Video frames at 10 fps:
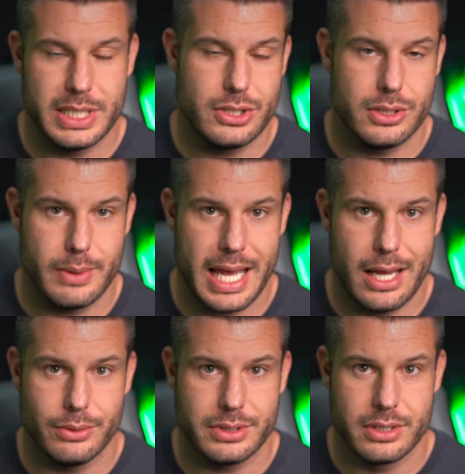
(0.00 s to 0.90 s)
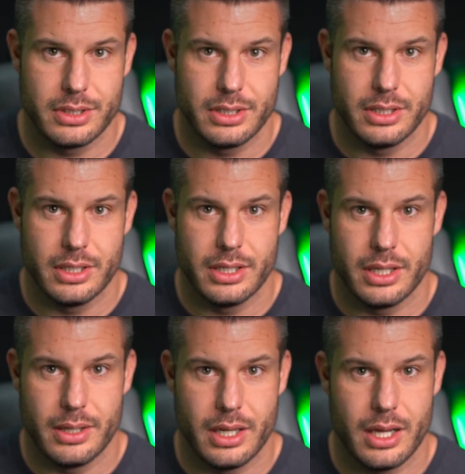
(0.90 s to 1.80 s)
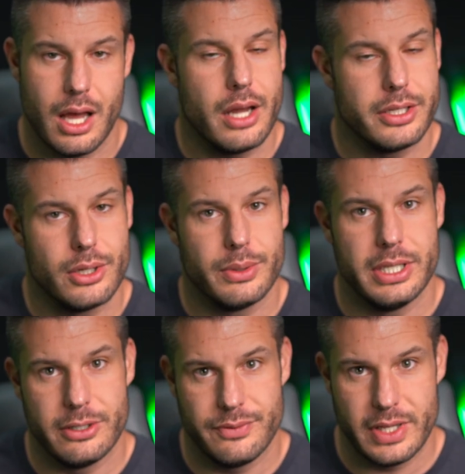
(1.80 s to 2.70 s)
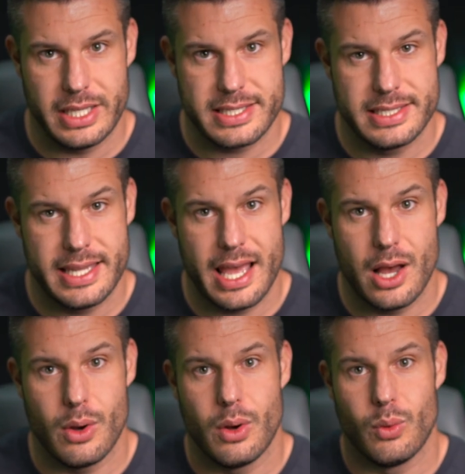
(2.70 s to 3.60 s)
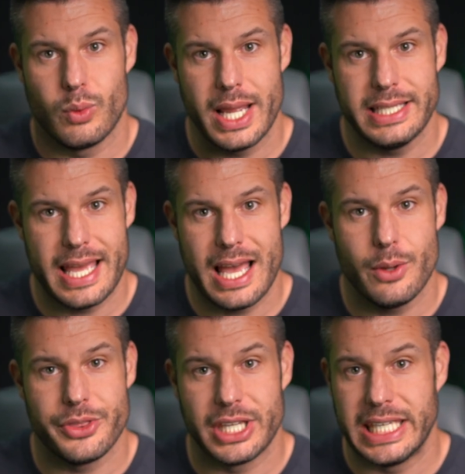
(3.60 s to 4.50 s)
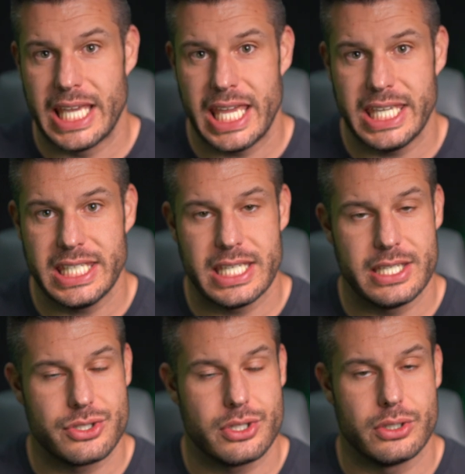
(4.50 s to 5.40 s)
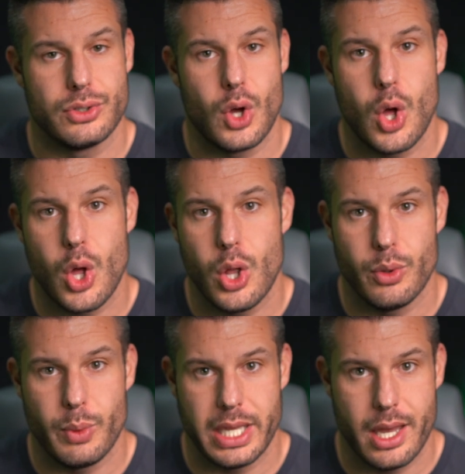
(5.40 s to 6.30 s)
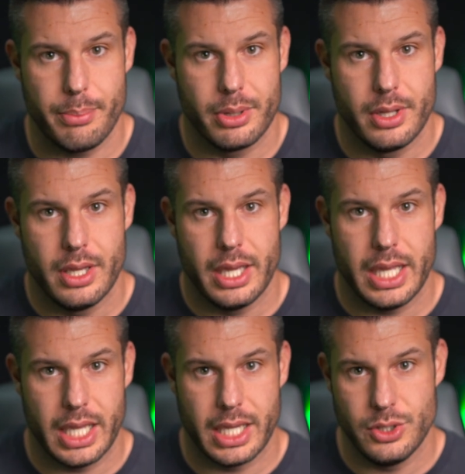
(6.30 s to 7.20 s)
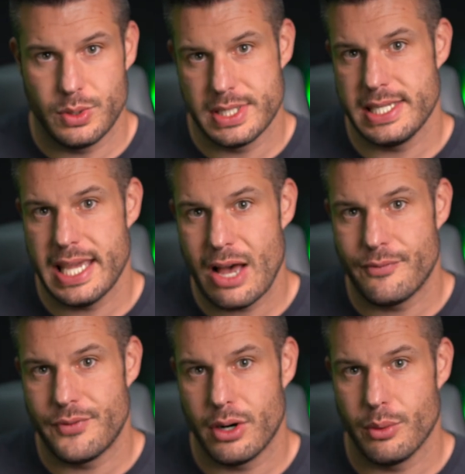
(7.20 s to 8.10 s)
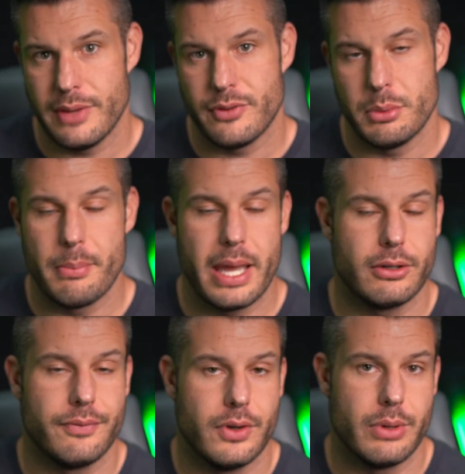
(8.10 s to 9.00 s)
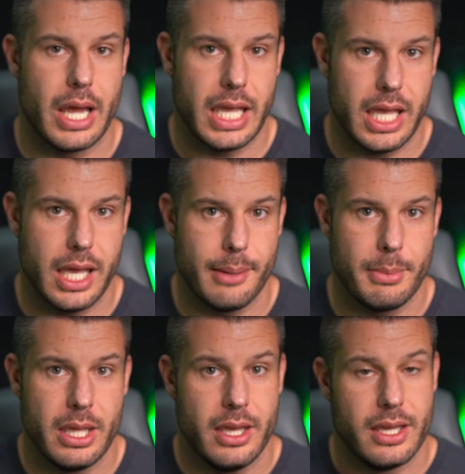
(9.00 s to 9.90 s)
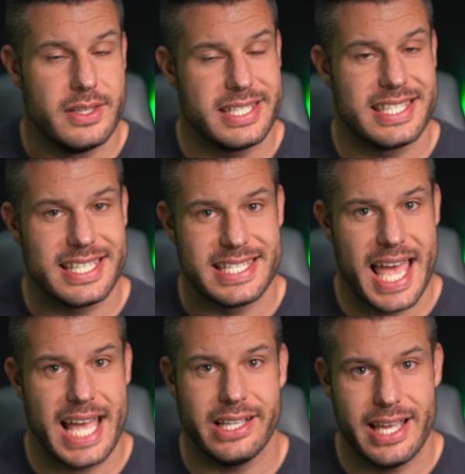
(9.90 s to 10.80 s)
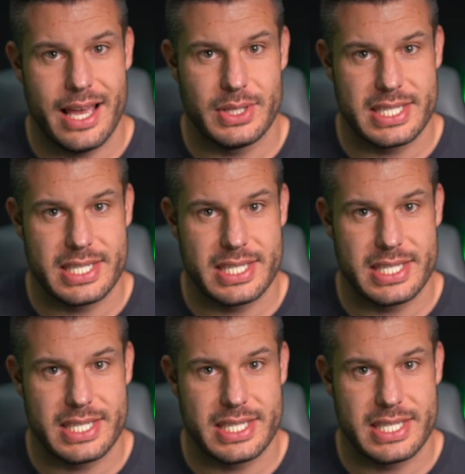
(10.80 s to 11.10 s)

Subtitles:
in, 2 out audio interface. Now, right now, the gain is turned all the way up, and you can see how far away from the microphone I am, and this is exactly how it